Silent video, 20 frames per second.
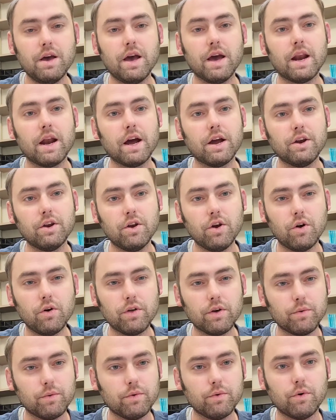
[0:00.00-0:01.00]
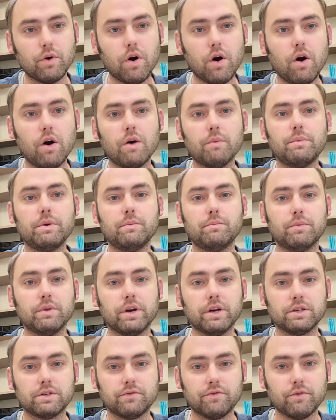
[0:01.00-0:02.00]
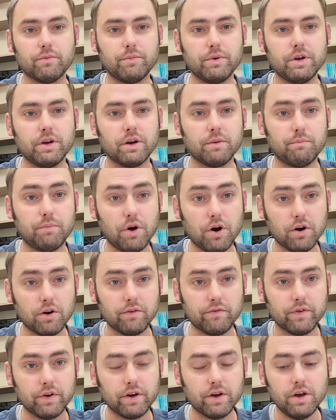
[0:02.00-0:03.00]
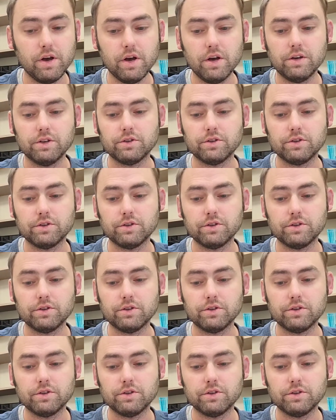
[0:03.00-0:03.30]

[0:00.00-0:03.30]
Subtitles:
And I know that we will all be blessed for being a part of it.